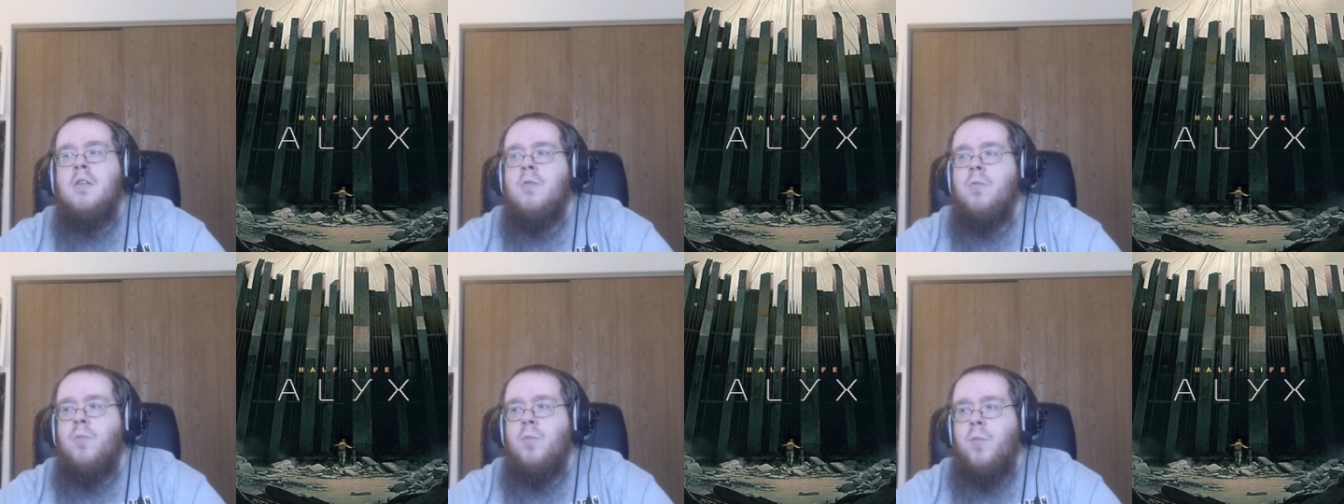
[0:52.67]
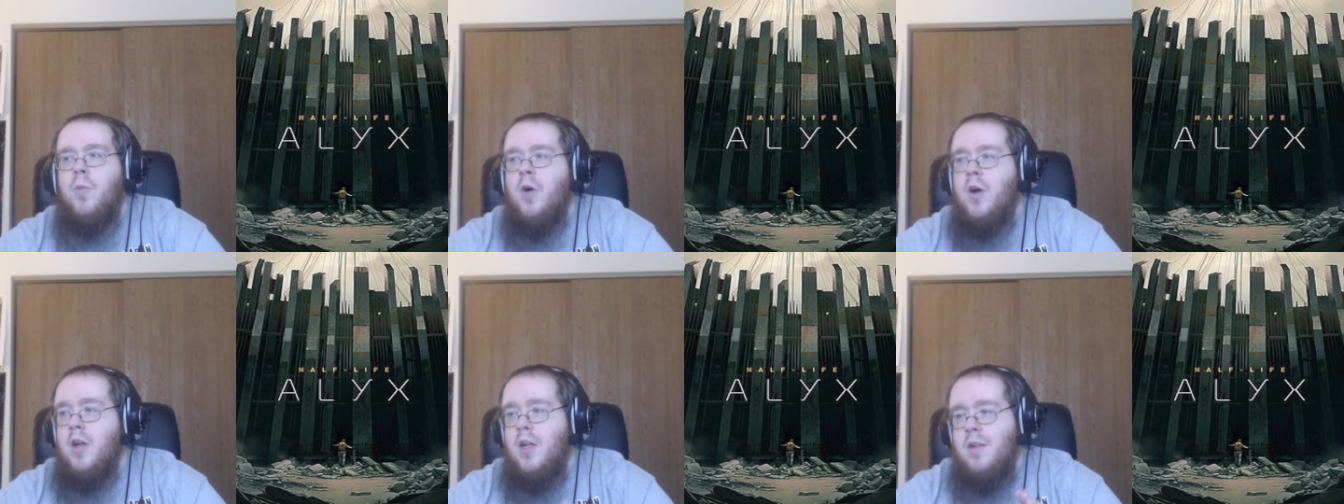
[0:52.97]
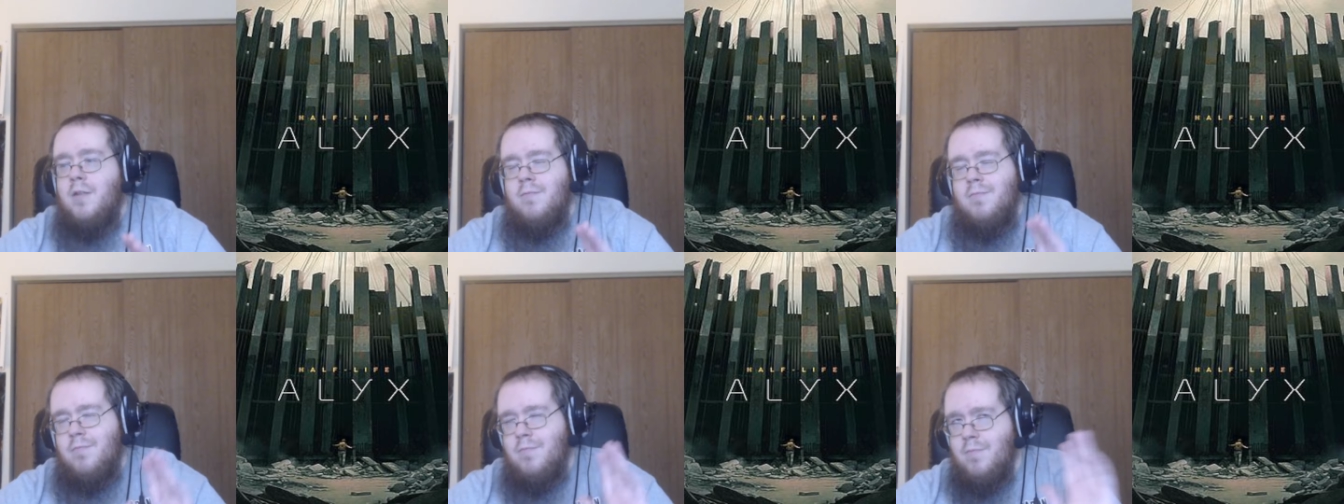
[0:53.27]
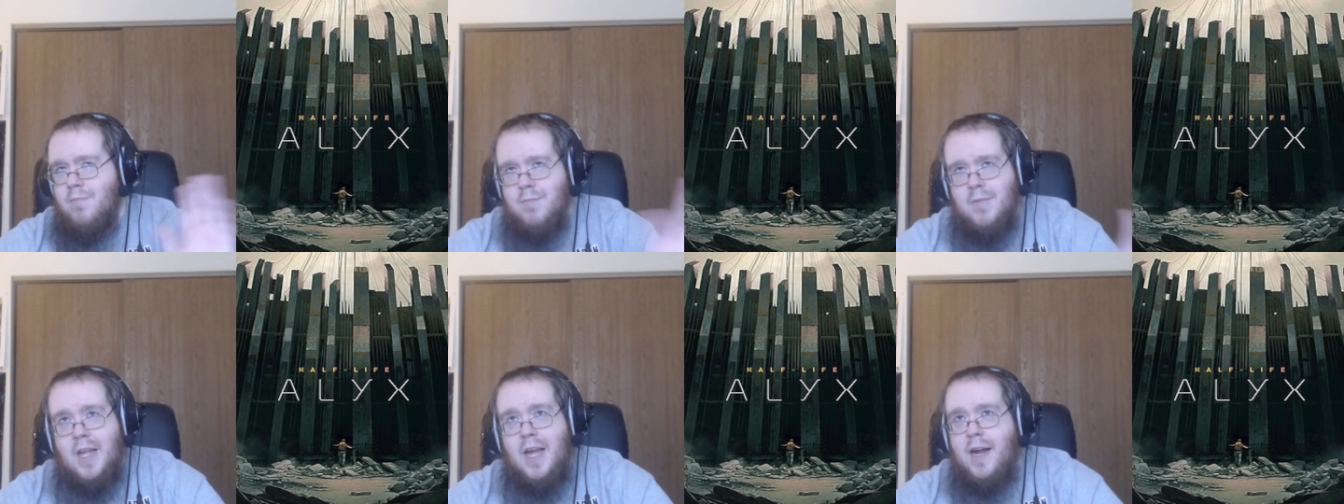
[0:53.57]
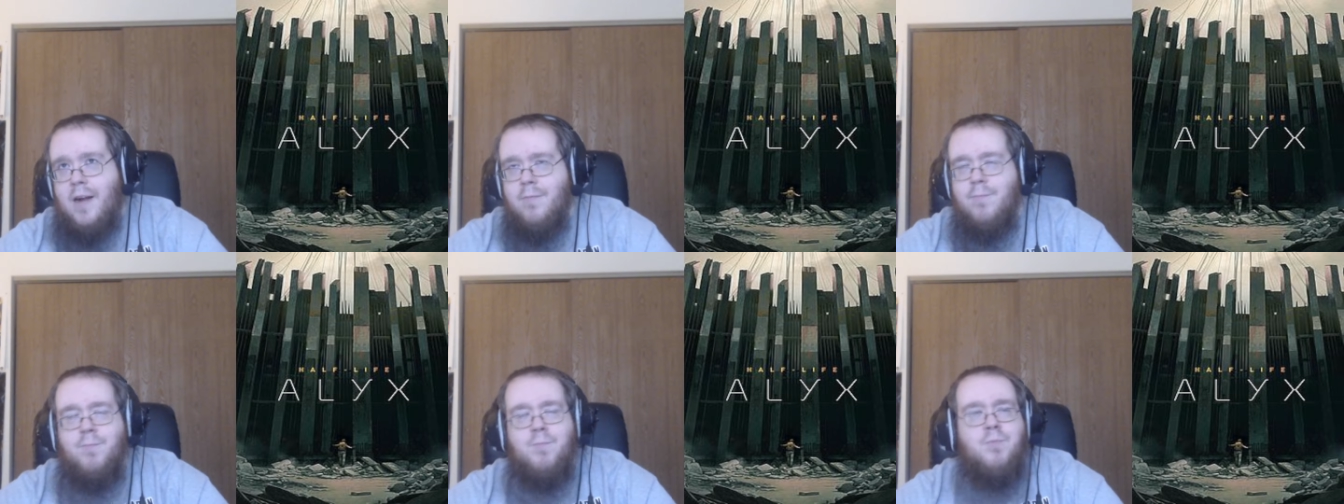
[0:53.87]
But yeah,
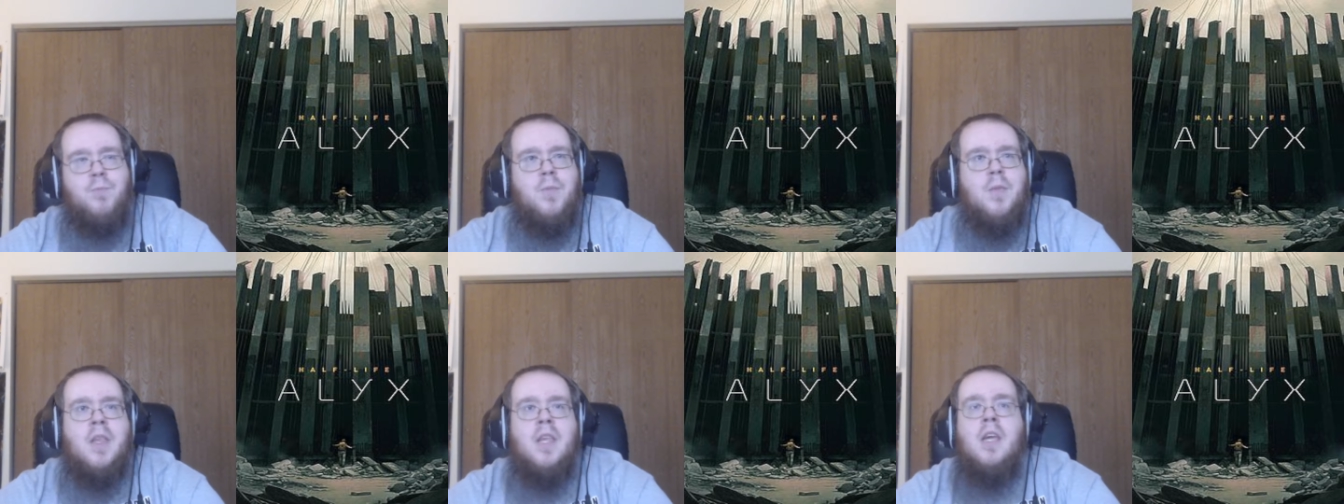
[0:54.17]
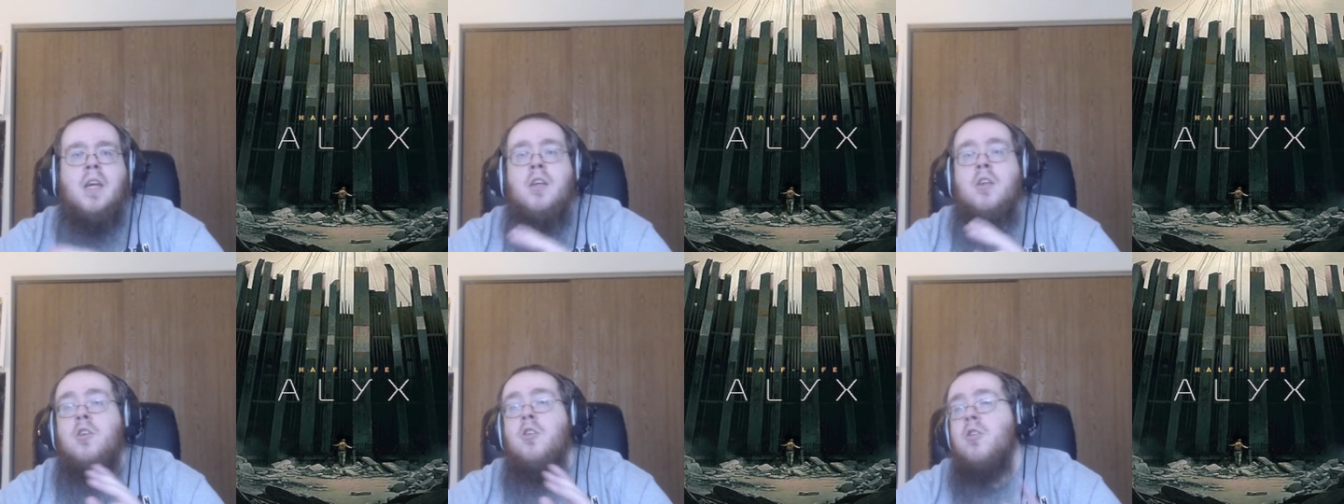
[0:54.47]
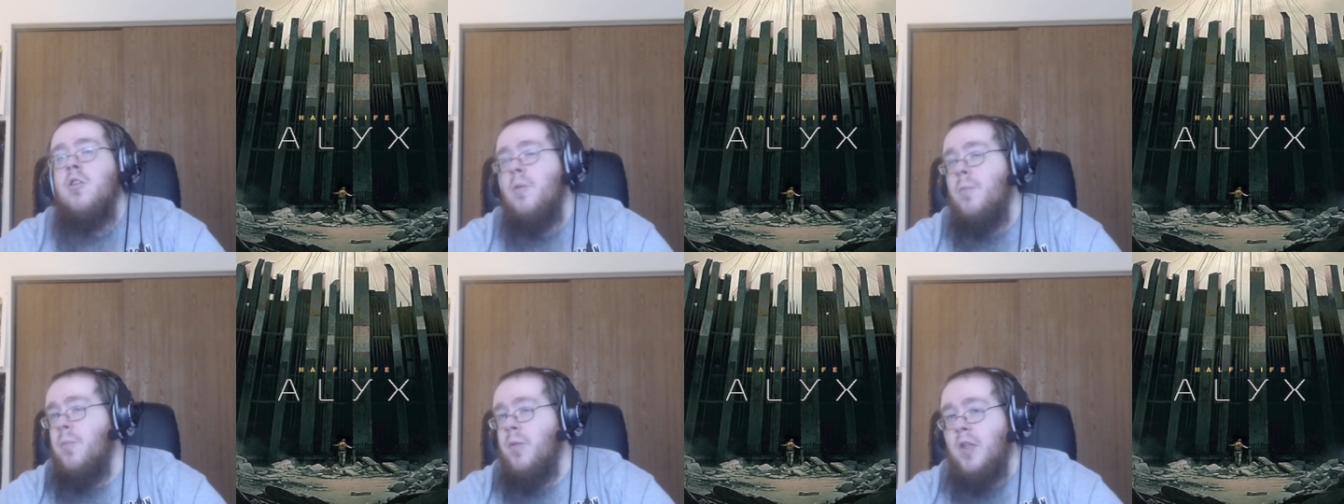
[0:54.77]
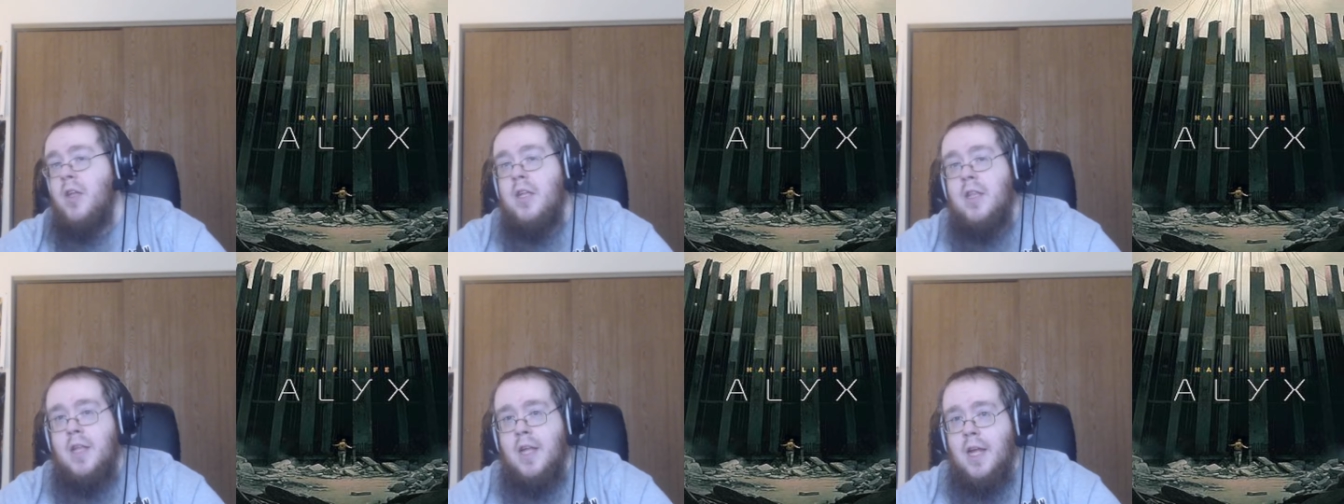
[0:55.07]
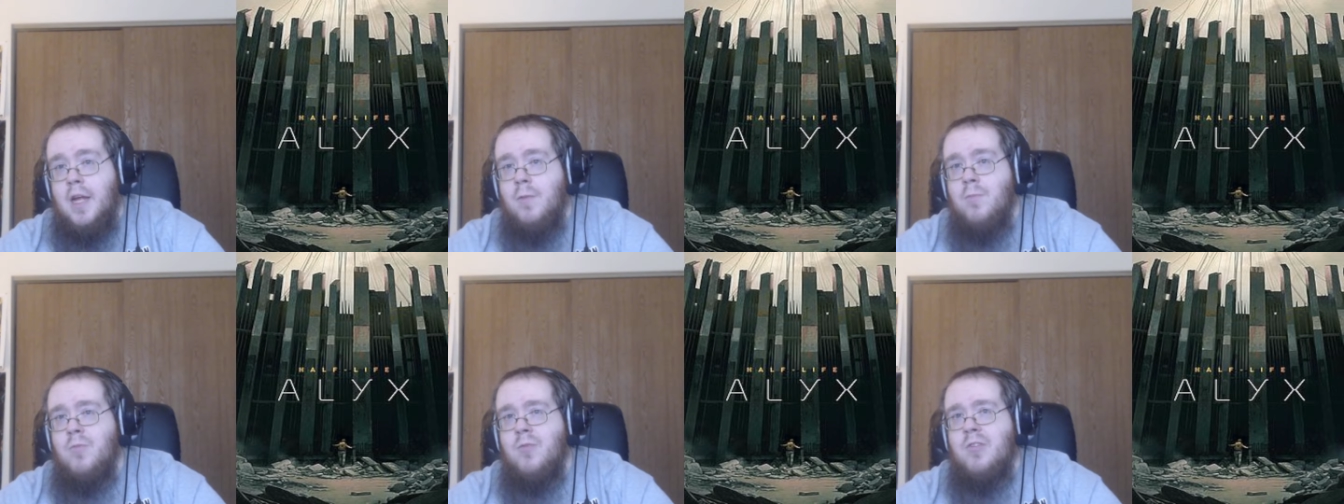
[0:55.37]
you can play the
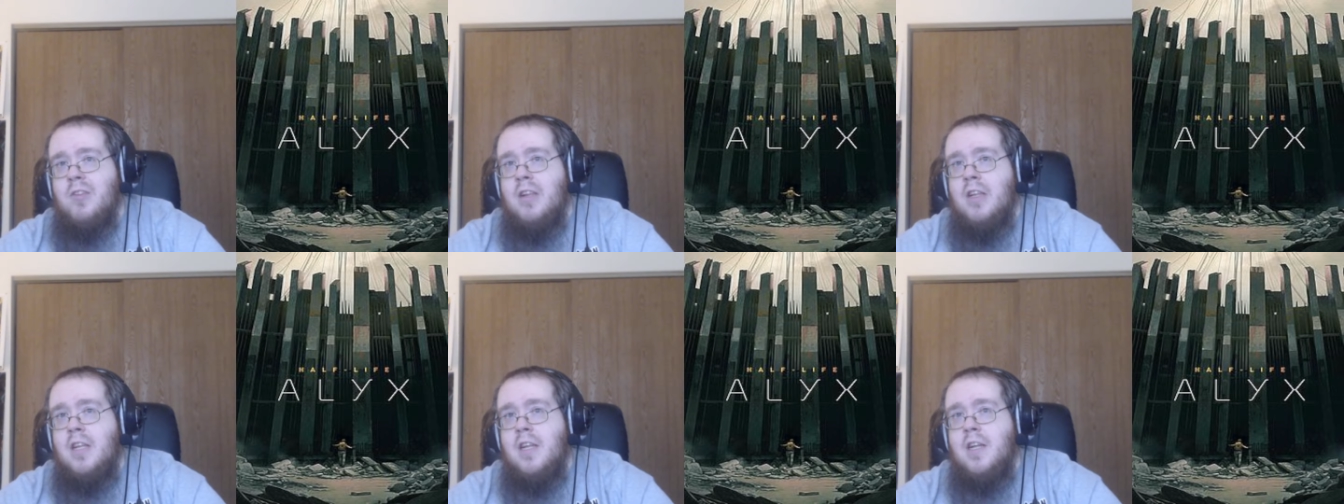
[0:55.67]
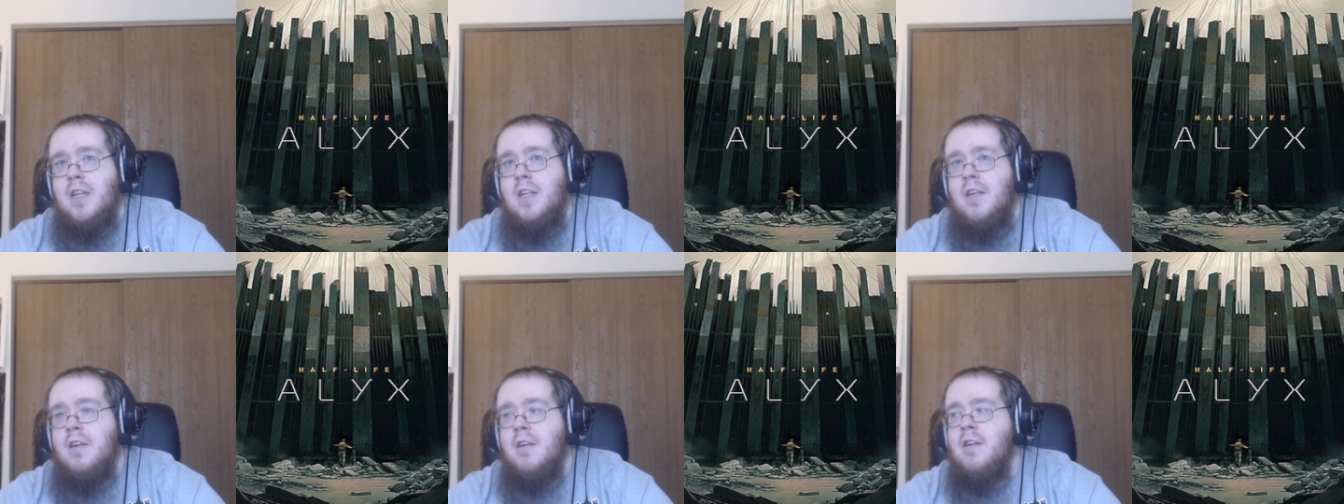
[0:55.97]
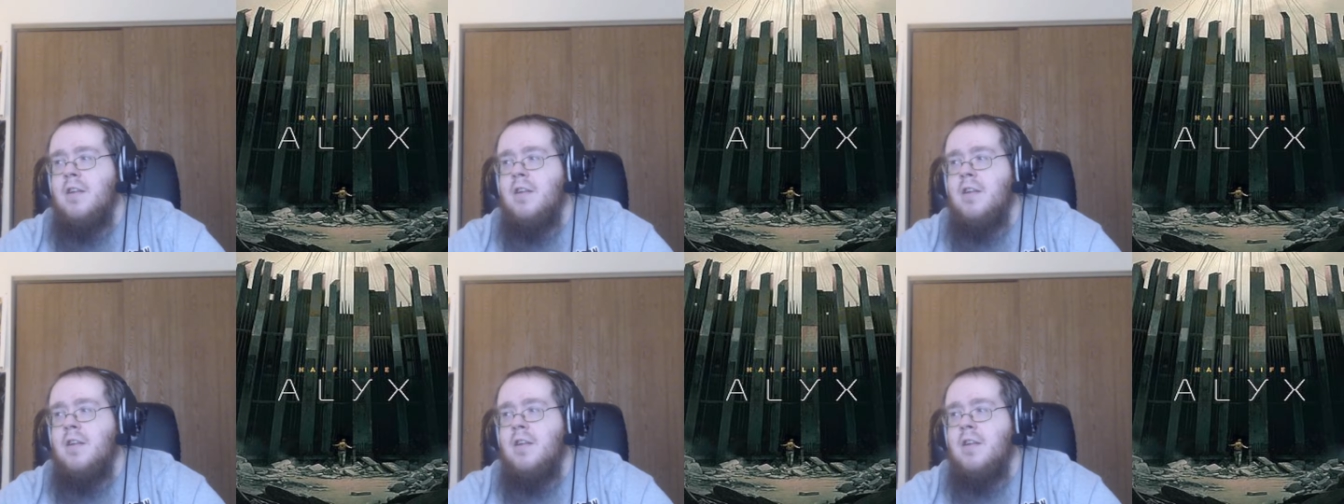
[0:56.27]
game seated.